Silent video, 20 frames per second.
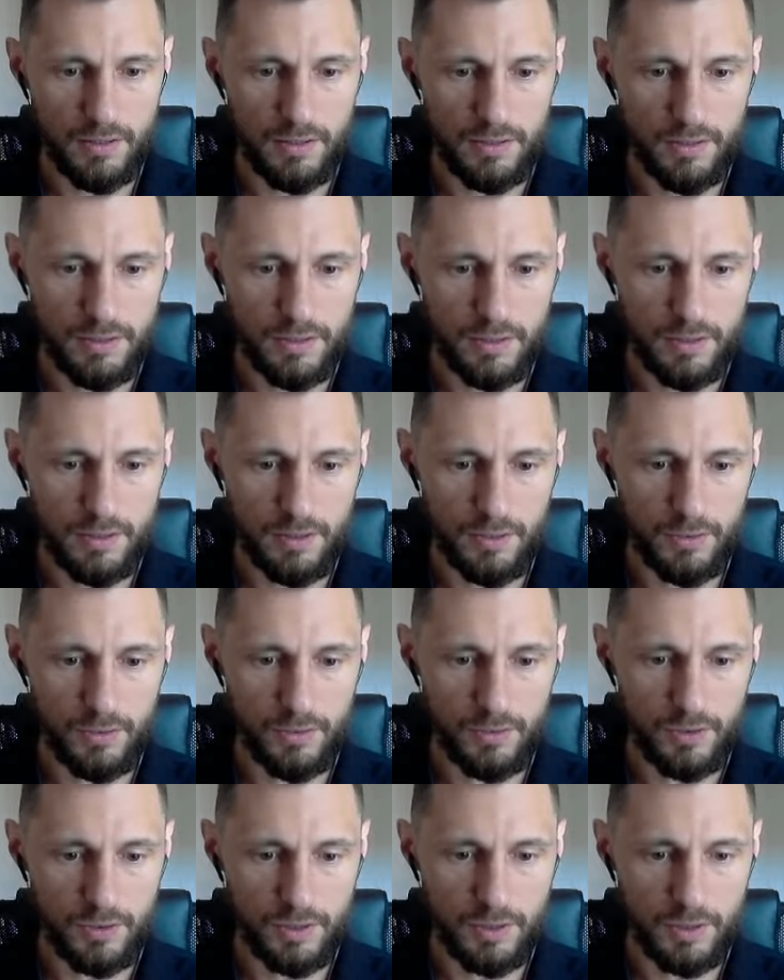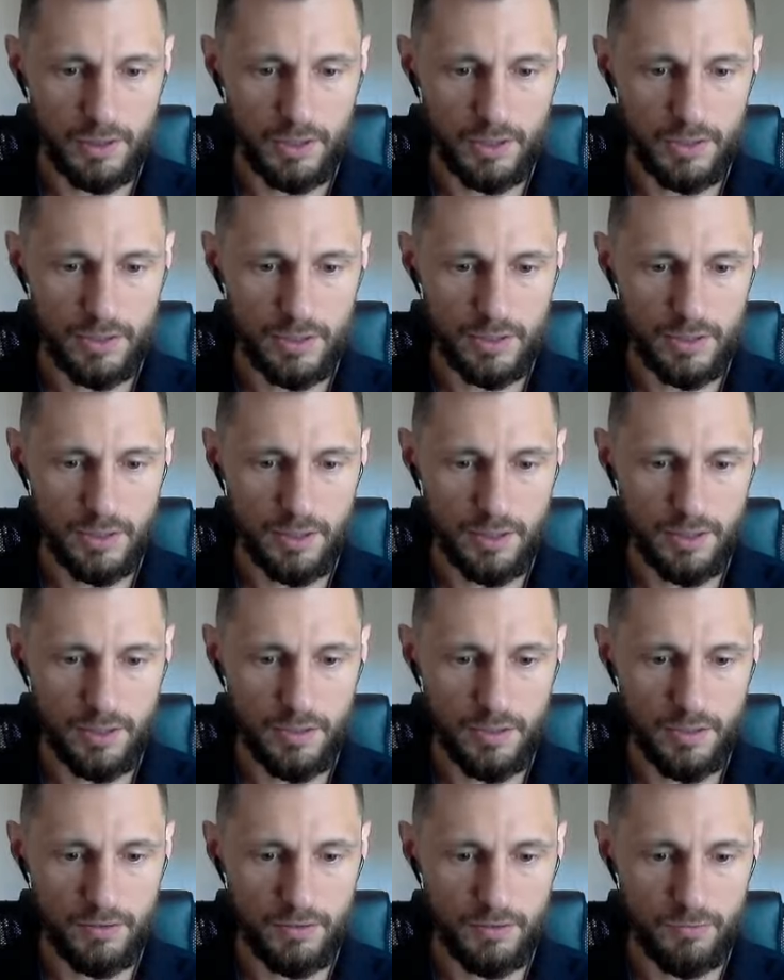So let's,
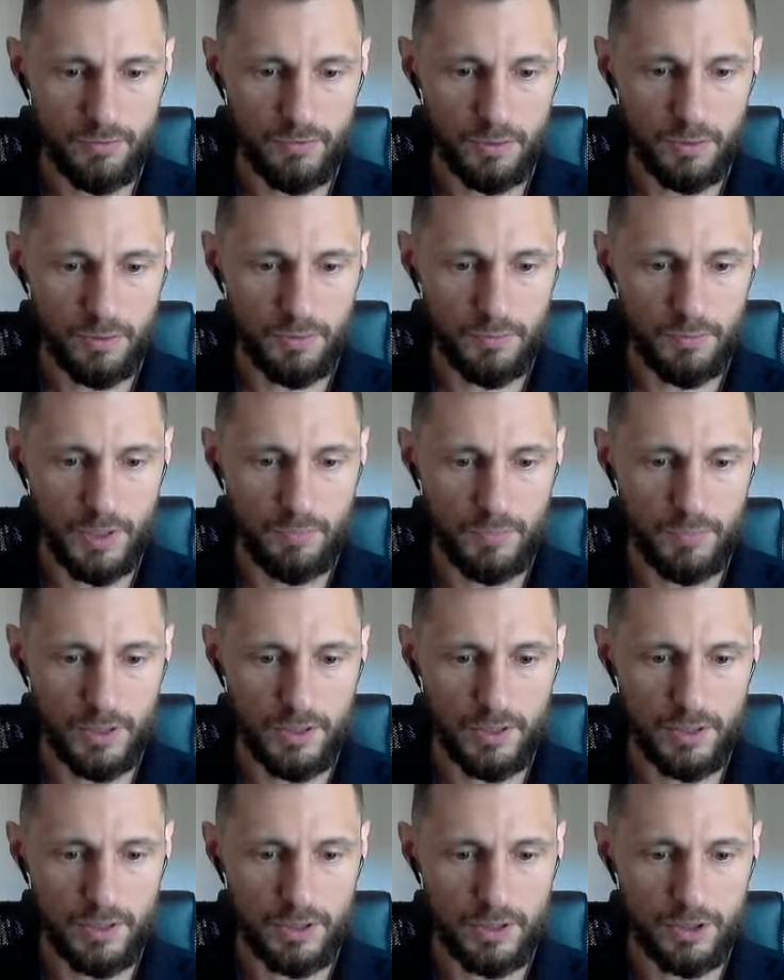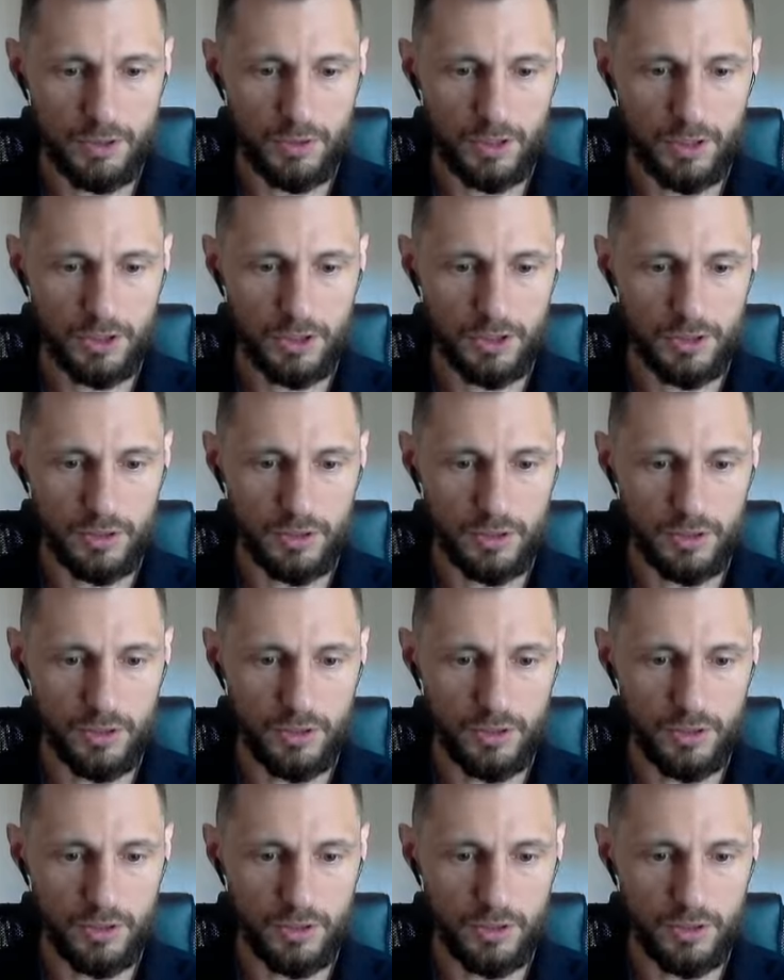if you remember the structure